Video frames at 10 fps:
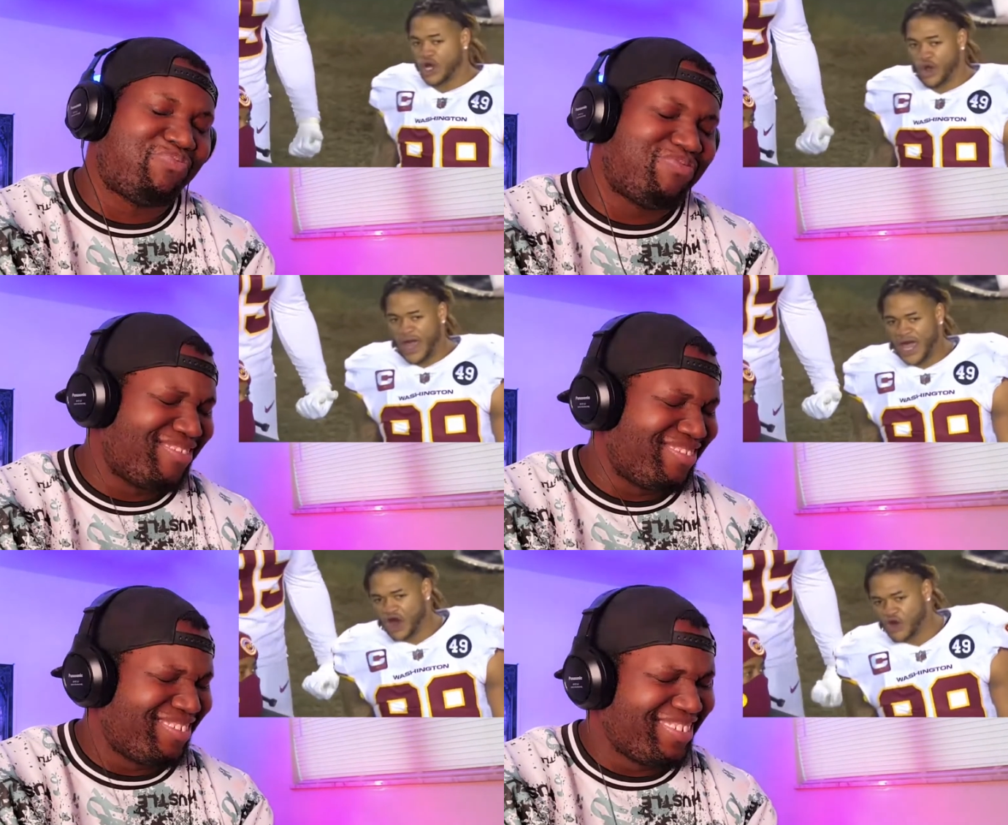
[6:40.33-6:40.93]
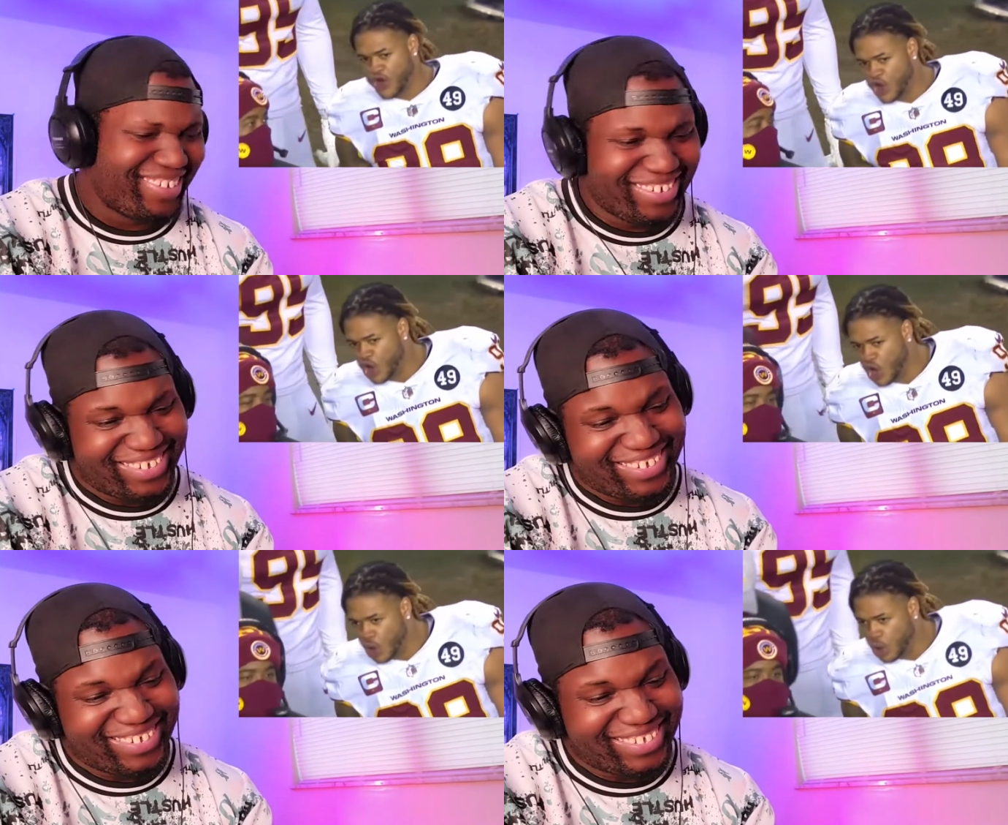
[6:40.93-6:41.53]
Speaker 1: You are locked
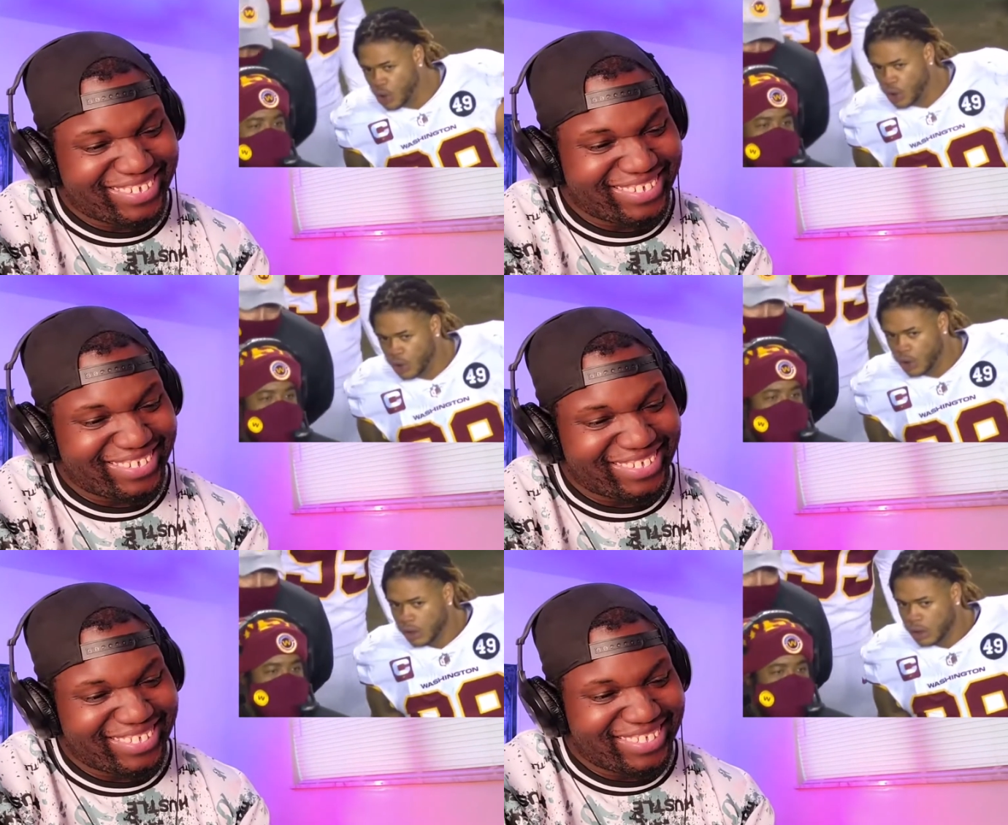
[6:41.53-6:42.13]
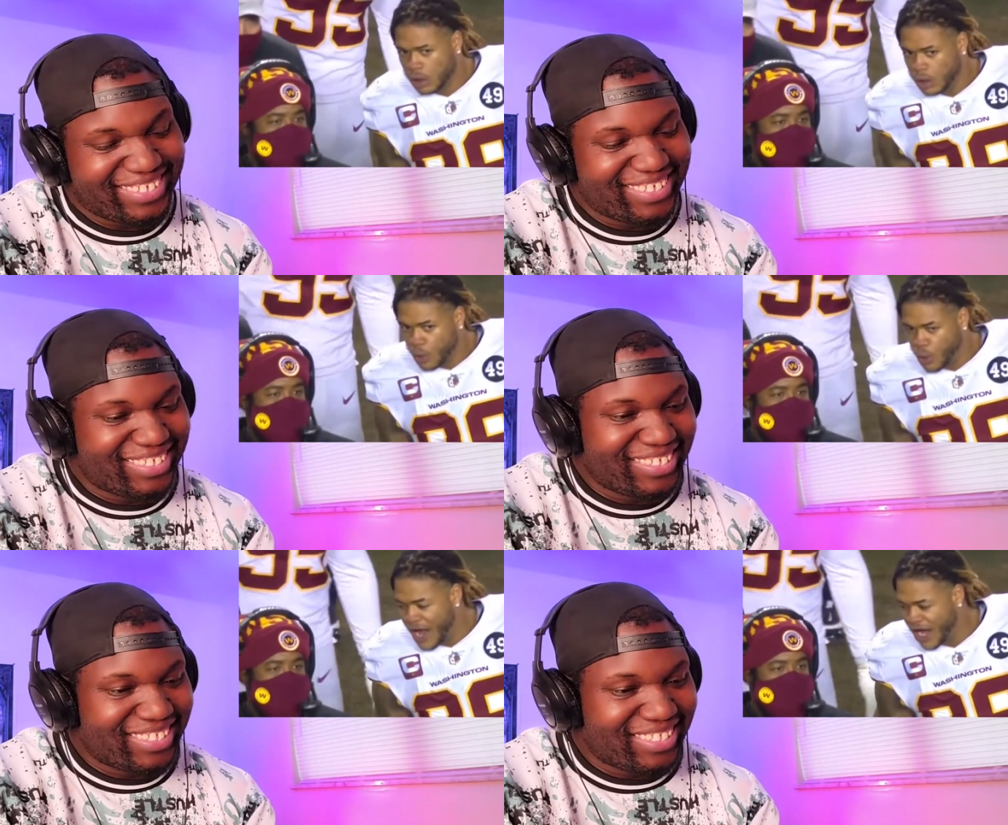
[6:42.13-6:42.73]
in a zoo.
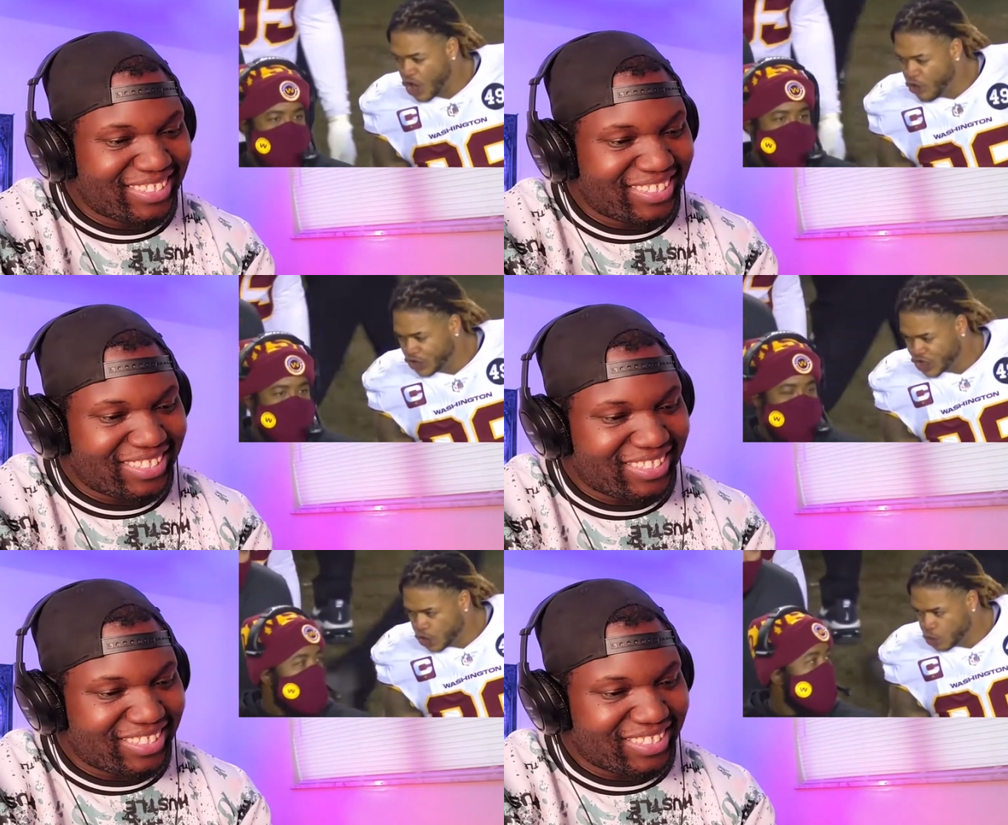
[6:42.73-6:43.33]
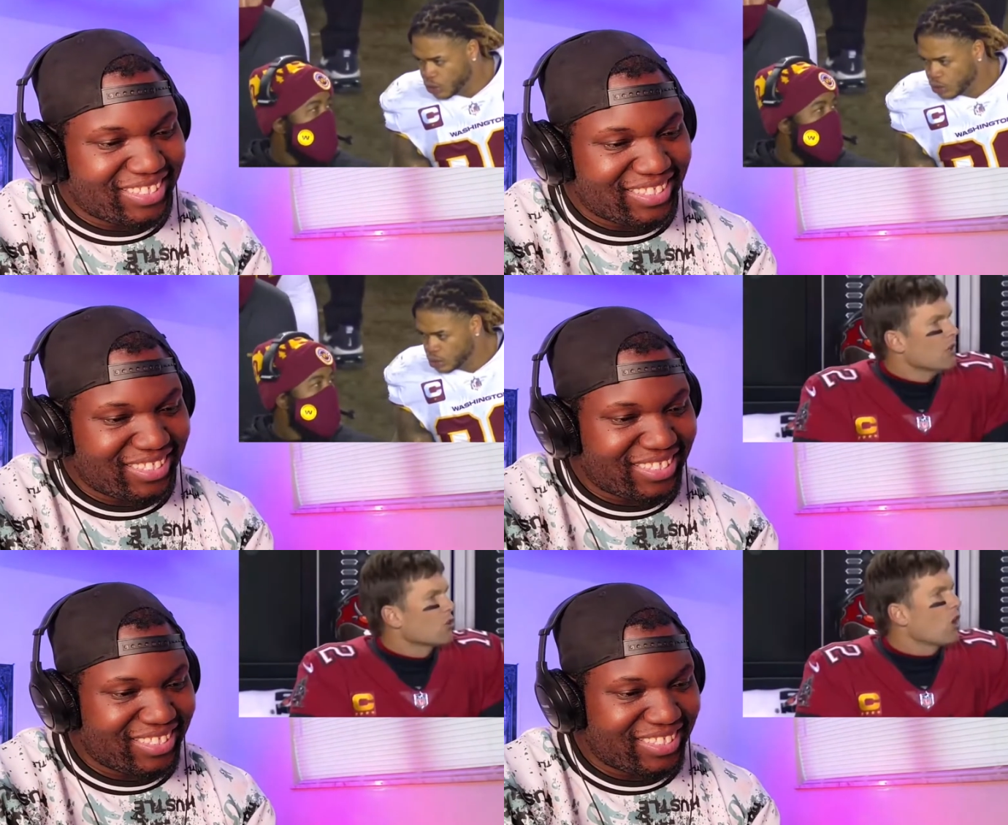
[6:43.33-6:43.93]
What do you do?
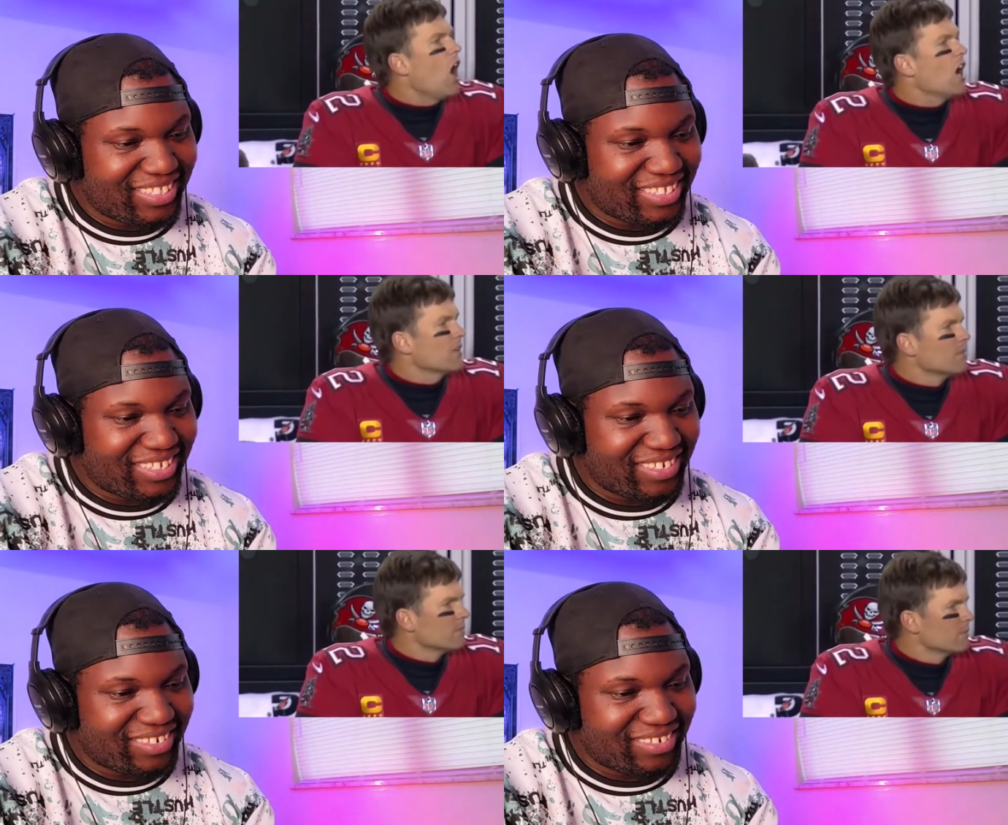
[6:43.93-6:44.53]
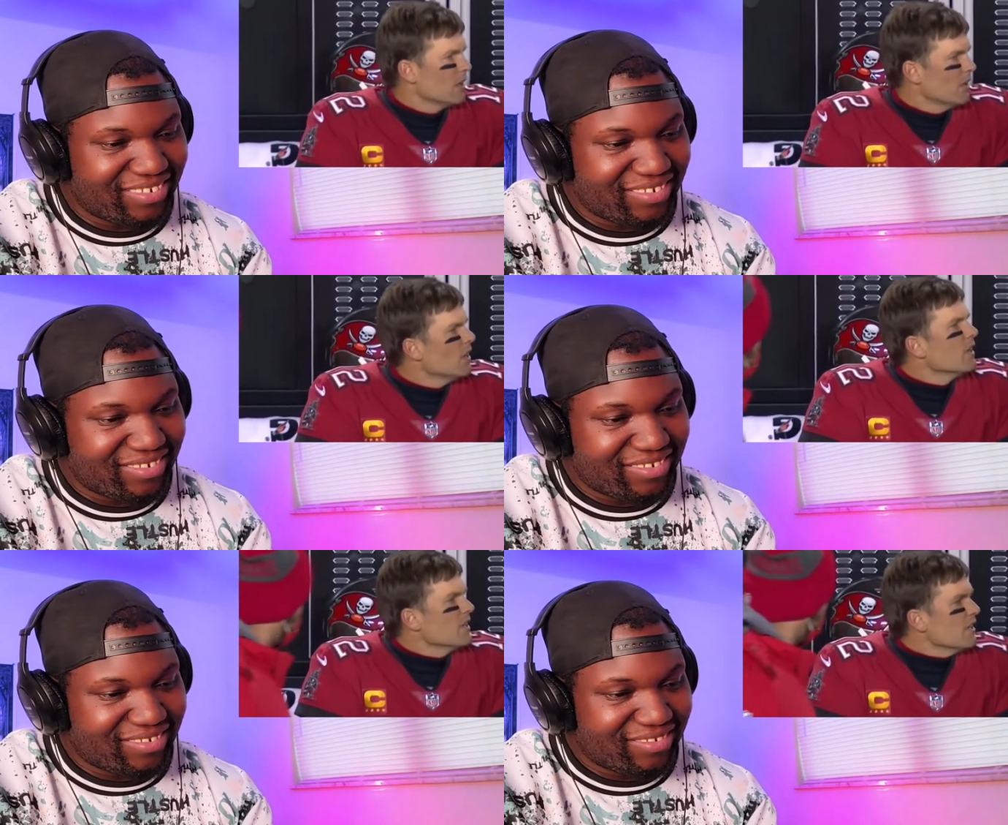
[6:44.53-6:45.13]
Hunt.
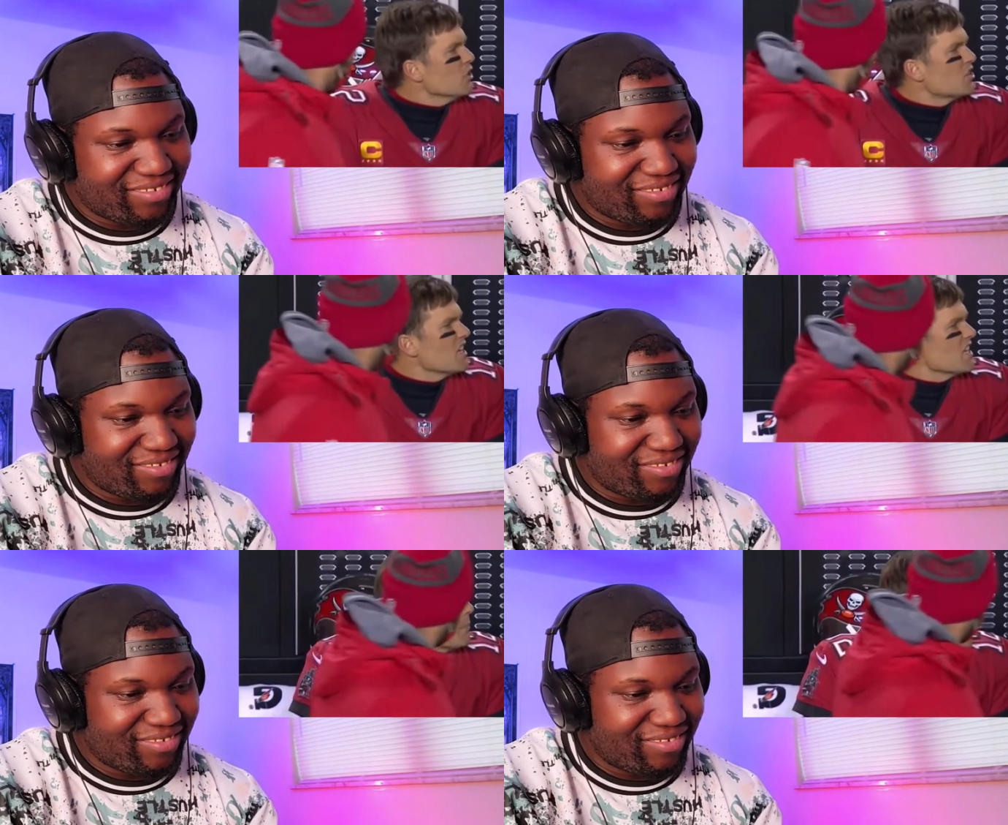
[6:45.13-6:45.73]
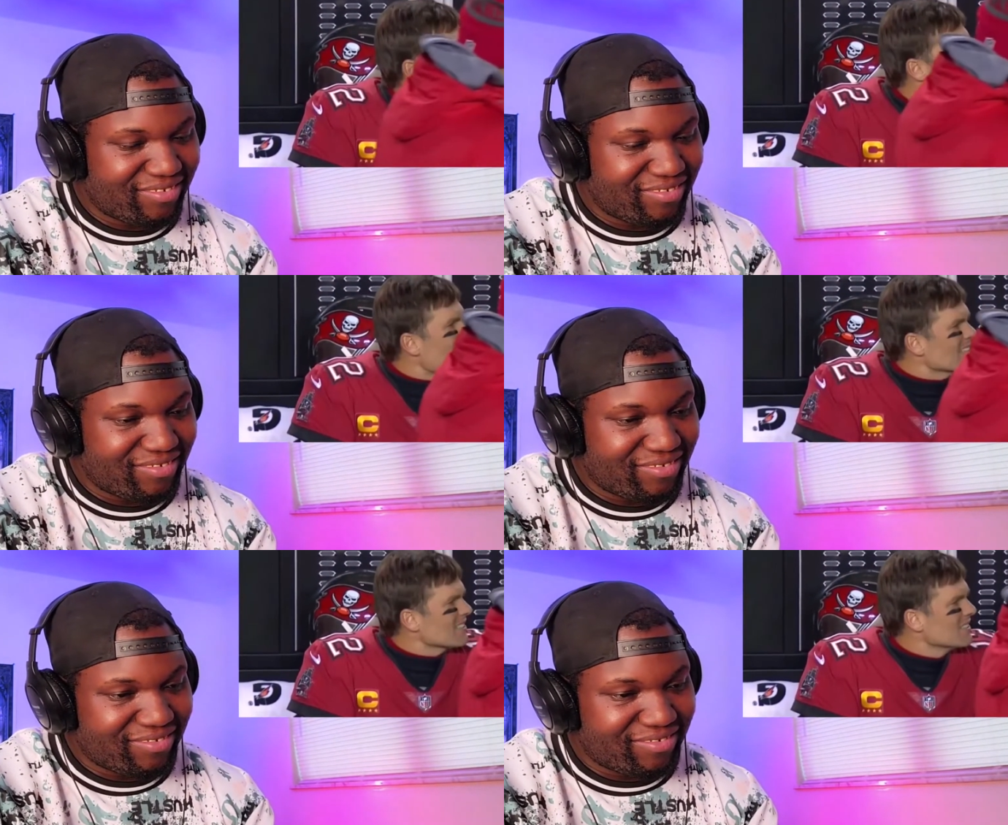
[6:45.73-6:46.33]
A zoo's got
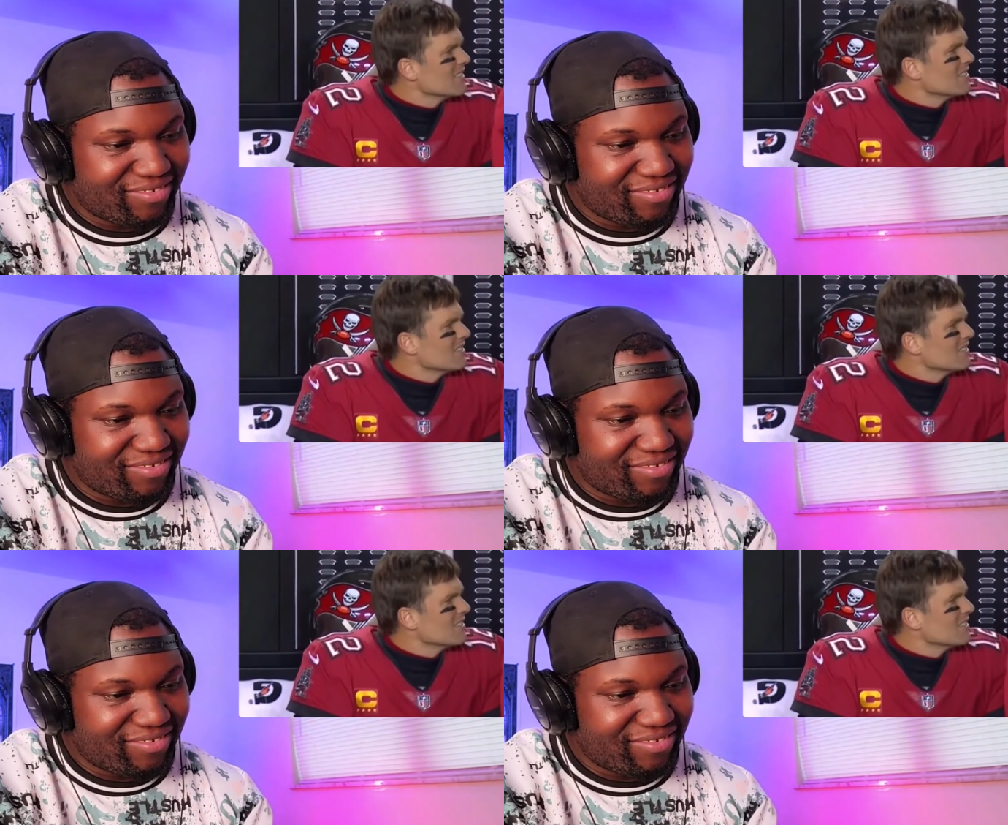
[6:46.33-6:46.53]
zebras, right?